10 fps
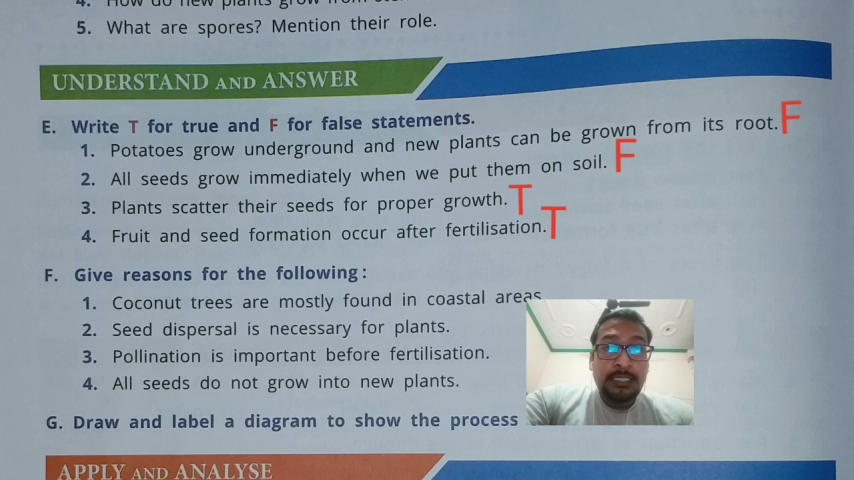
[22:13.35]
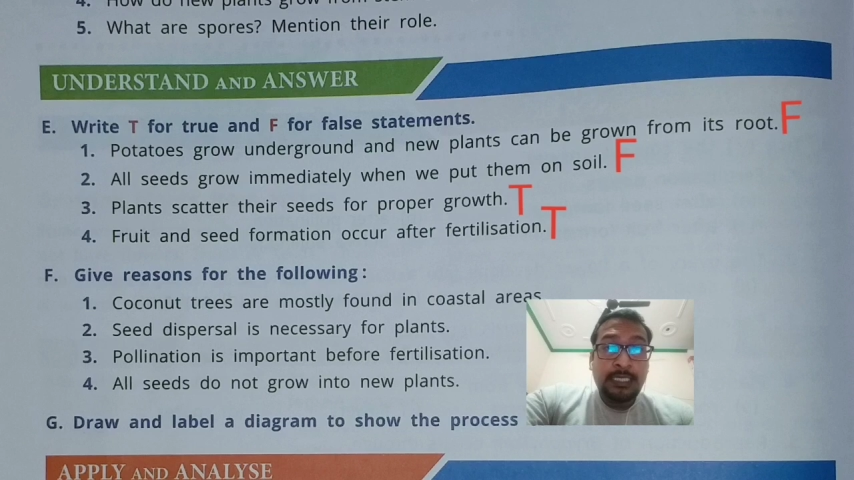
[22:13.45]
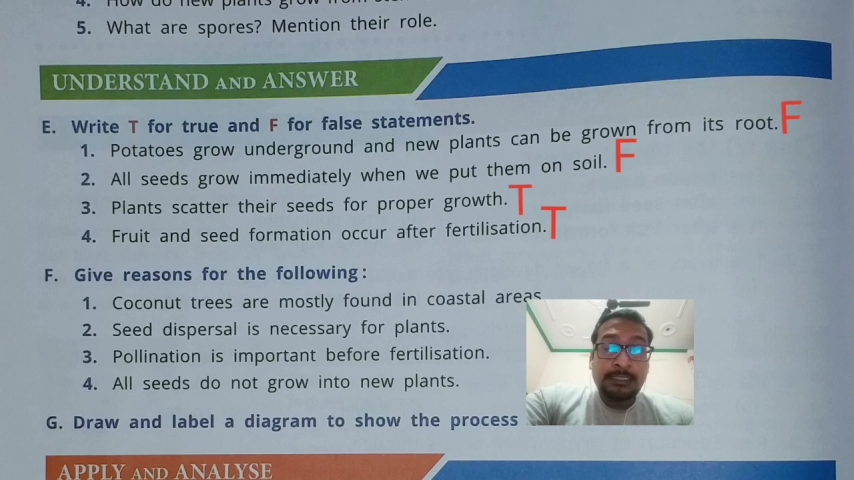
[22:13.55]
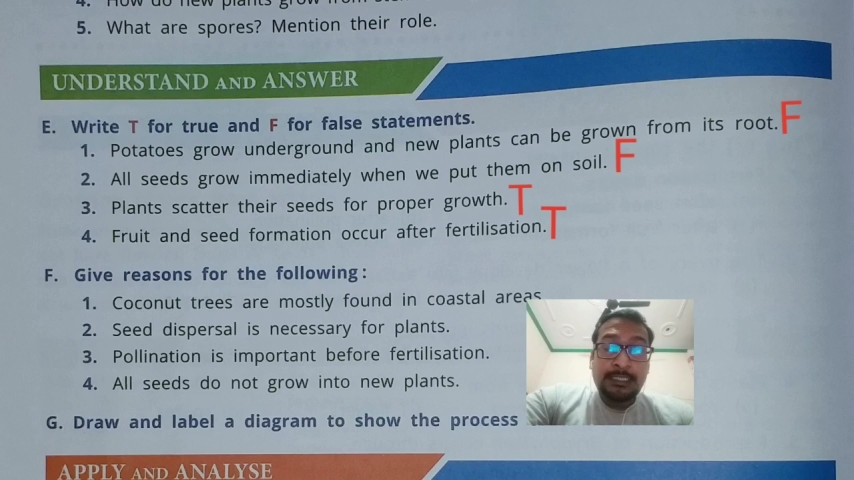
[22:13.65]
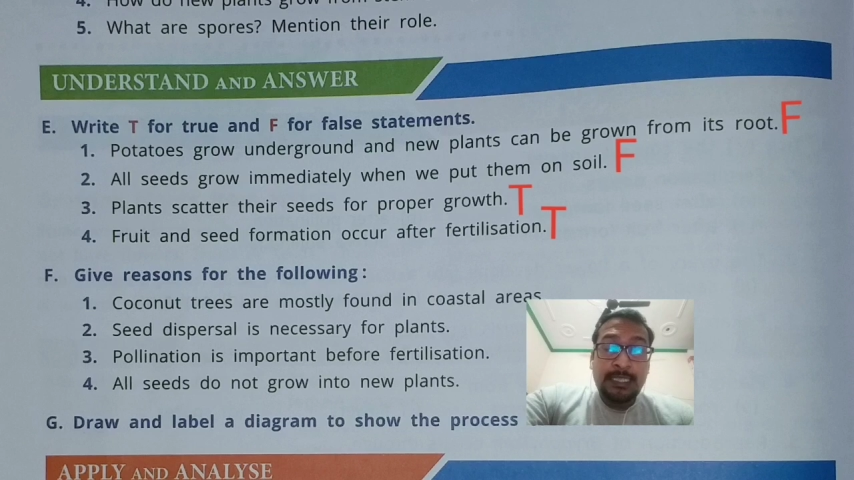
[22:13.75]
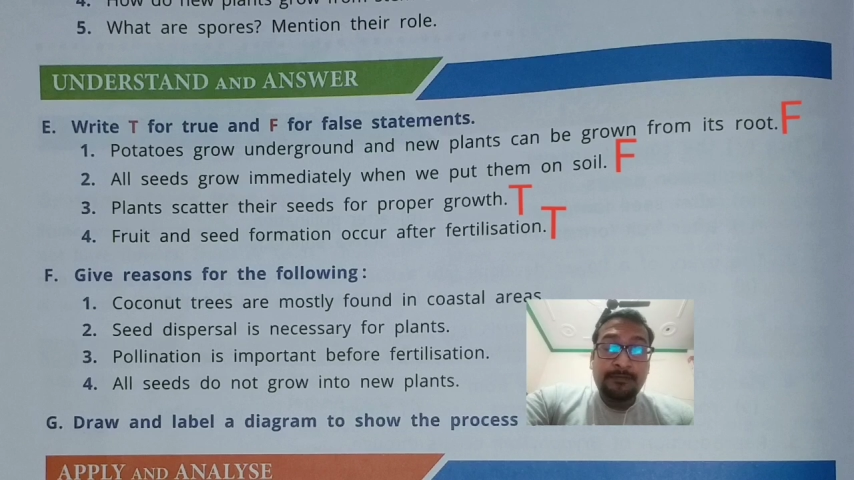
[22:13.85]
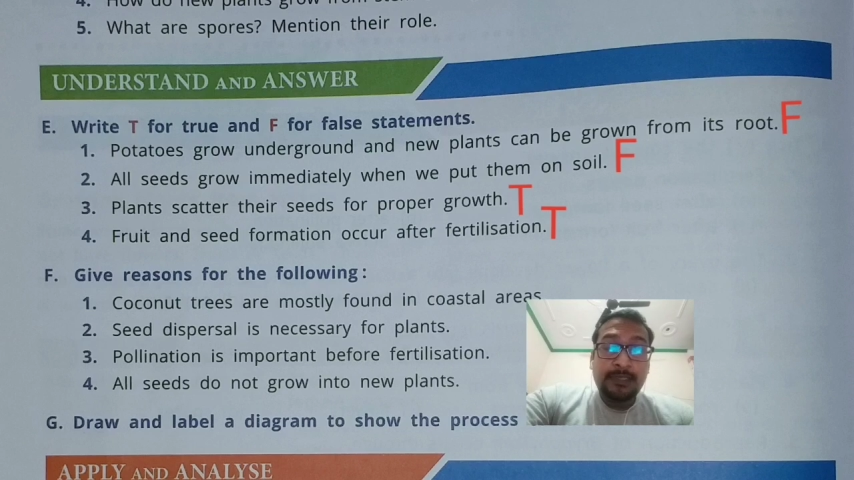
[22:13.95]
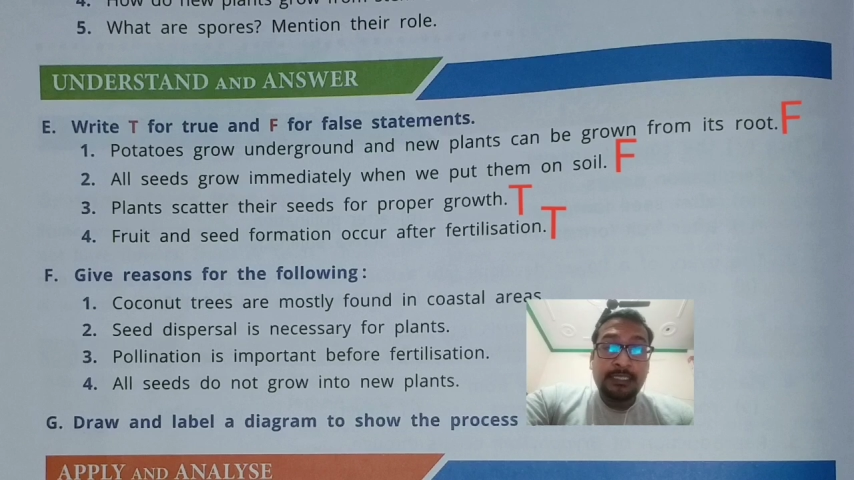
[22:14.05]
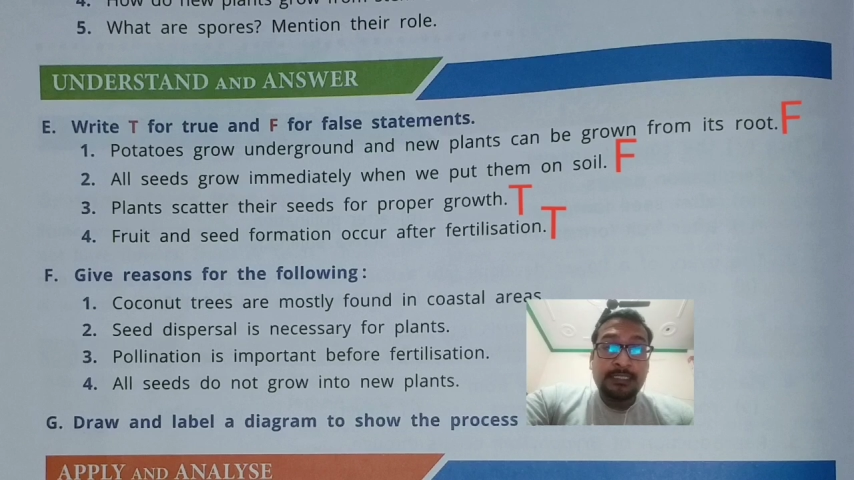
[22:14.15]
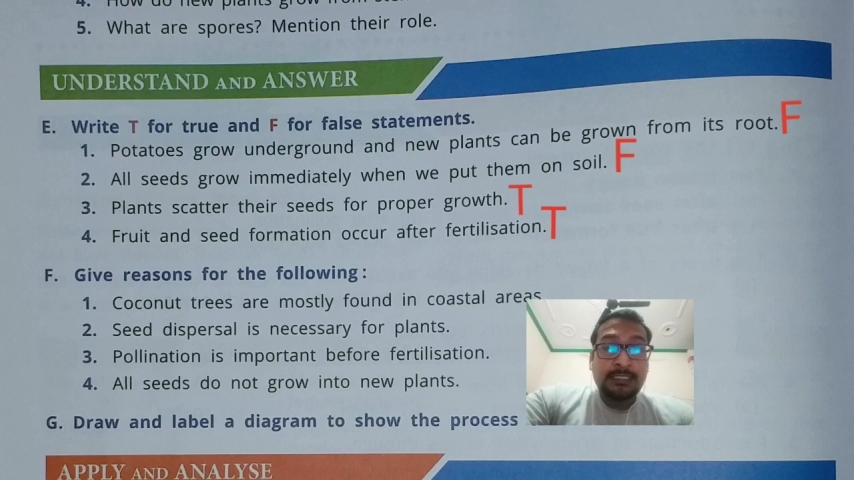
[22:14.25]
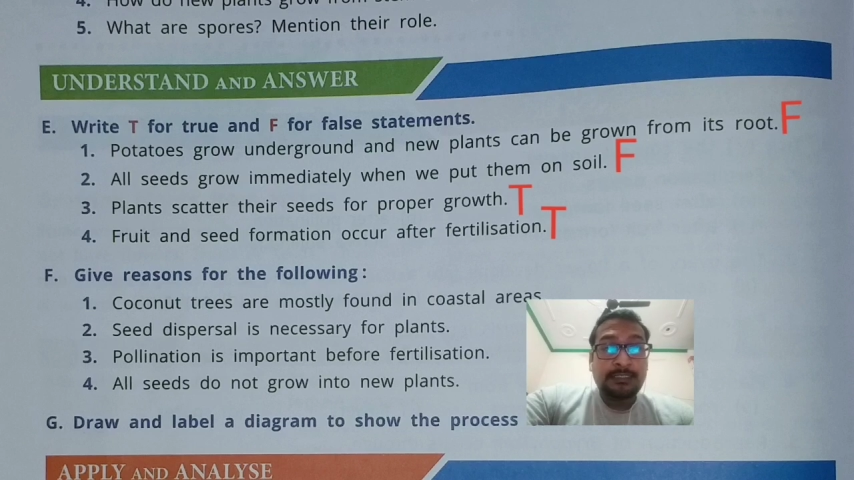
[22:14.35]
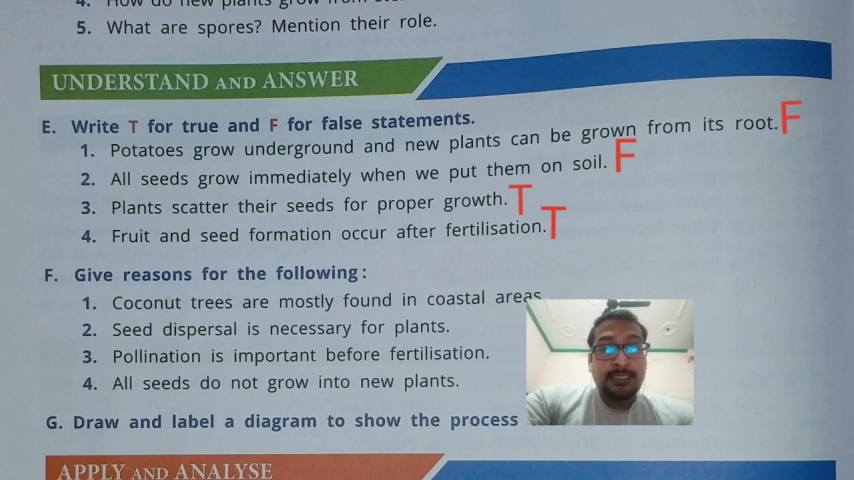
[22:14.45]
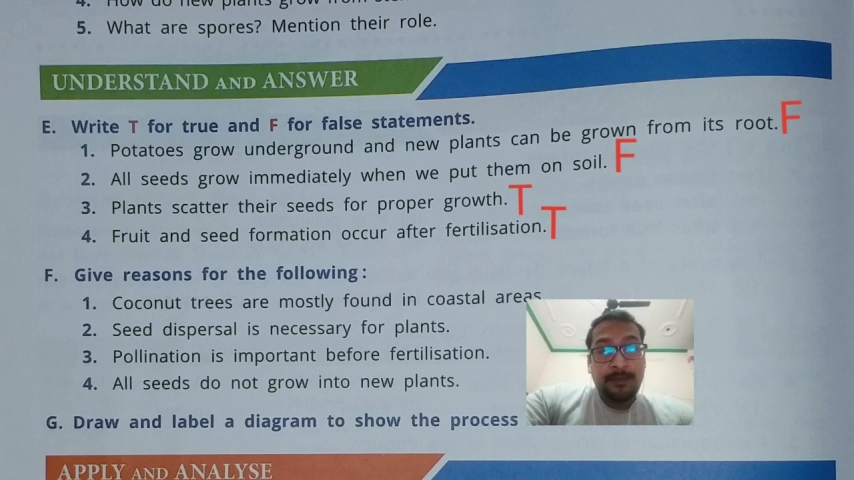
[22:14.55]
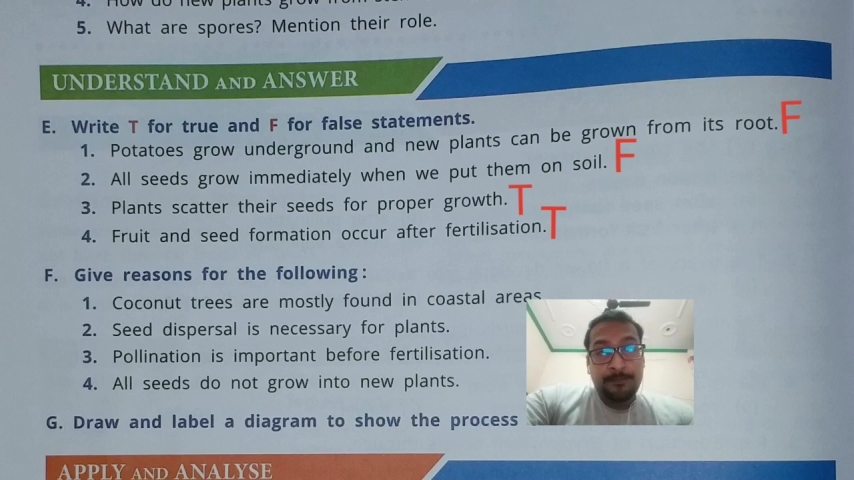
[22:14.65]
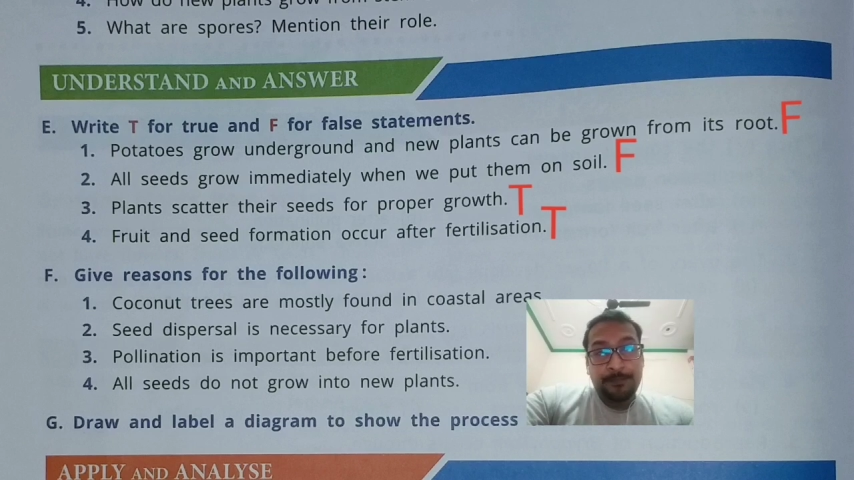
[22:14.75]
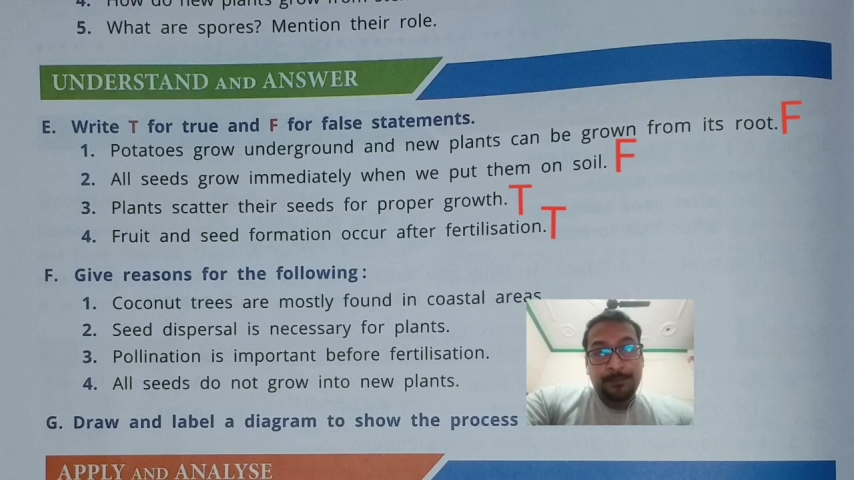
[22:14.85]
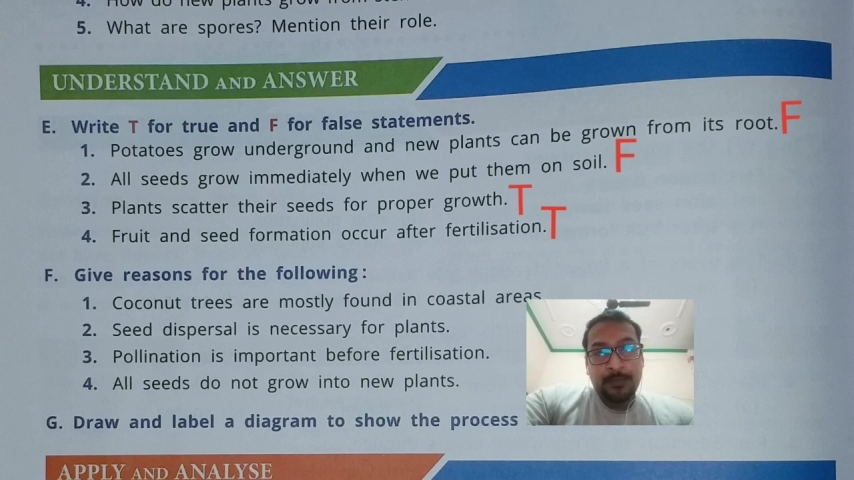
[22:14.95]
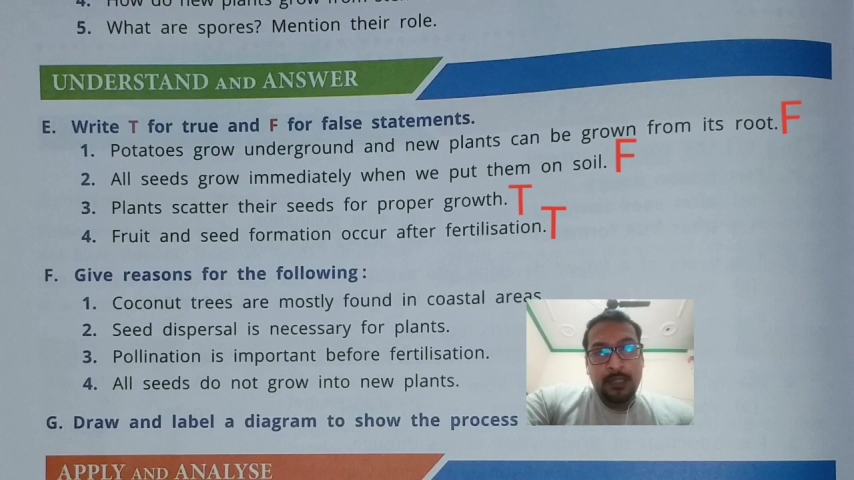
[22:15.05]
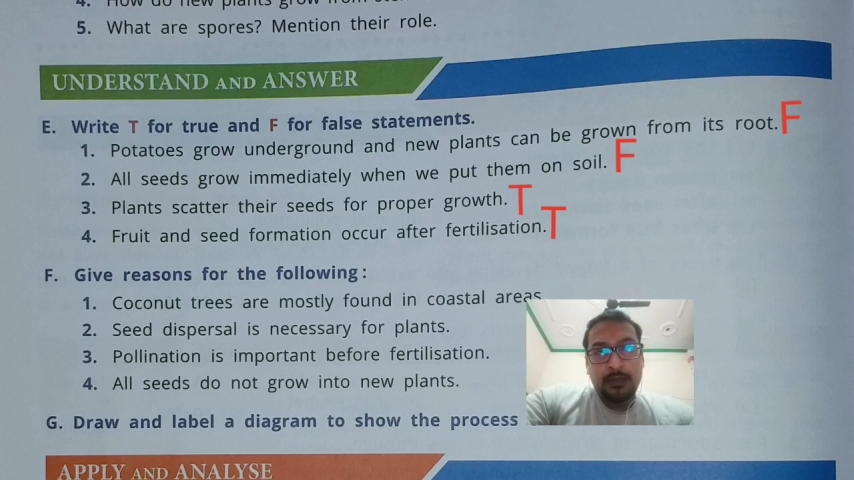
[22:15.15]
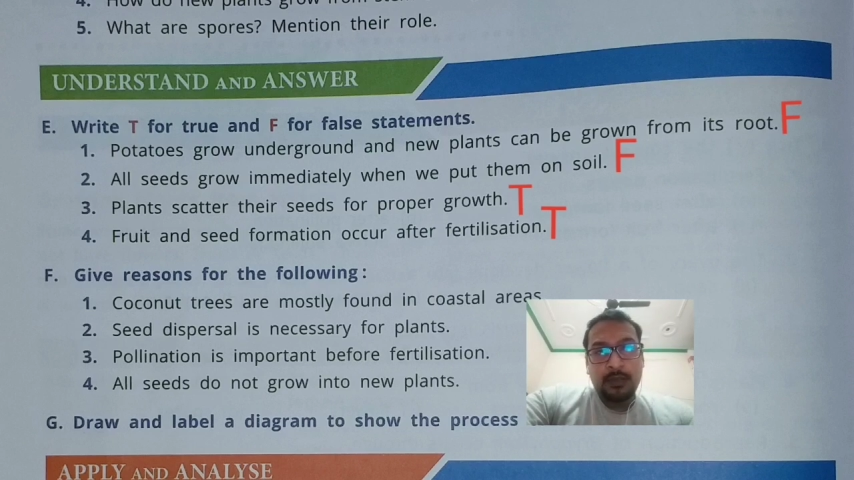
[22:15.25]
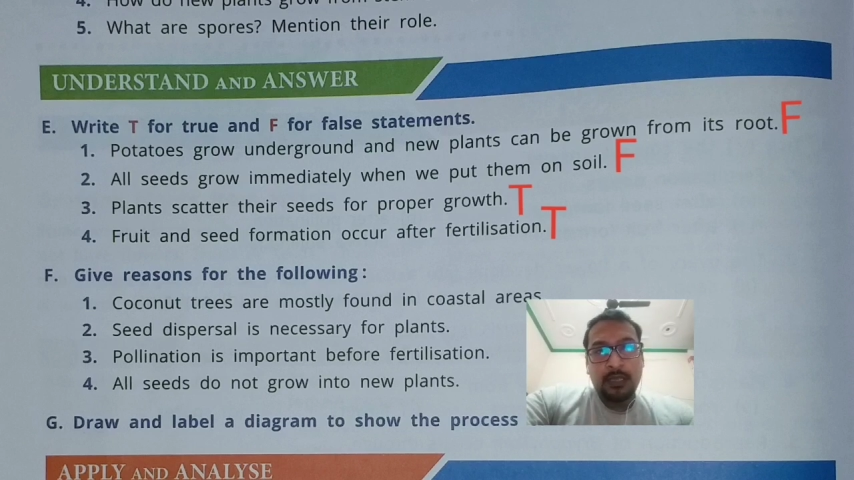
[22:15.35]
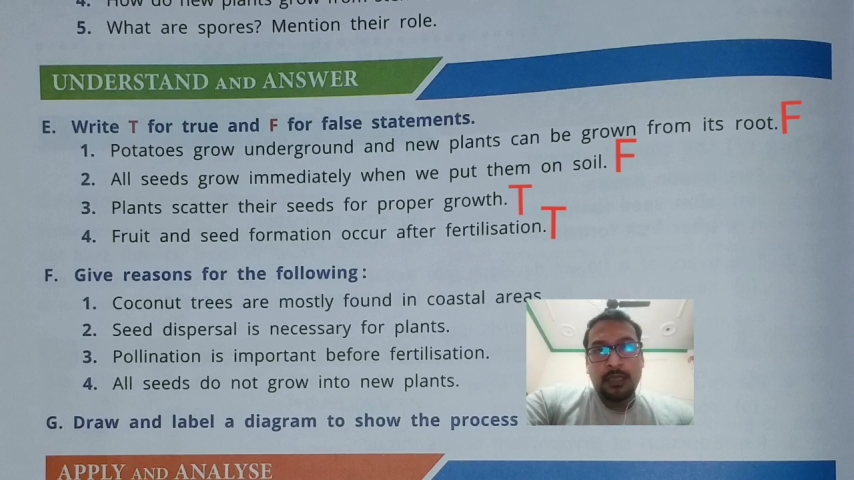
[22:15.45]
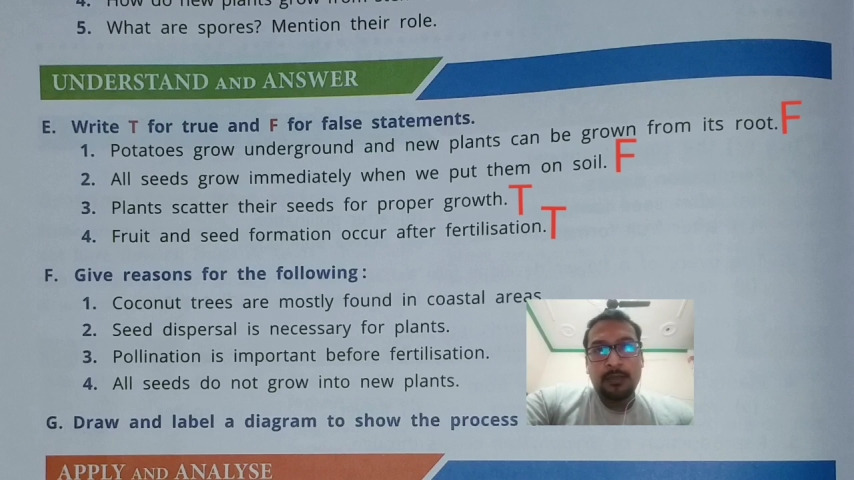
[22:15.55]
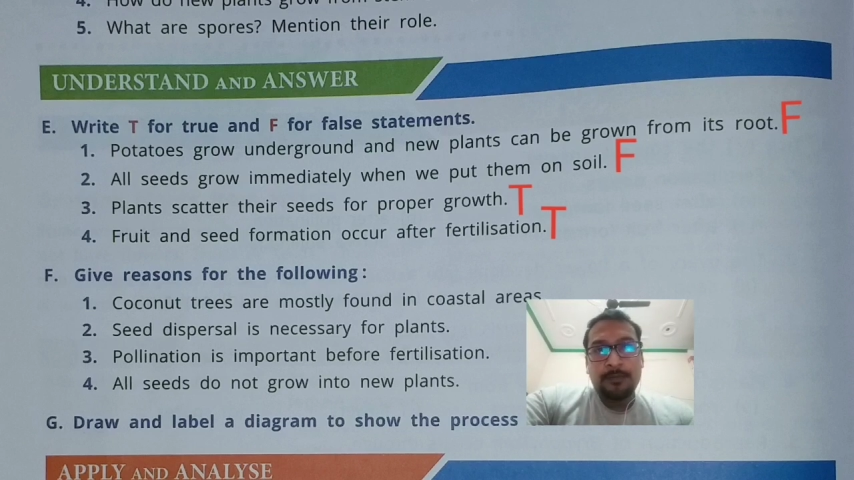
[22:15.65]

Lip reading: itself is a stem, okay.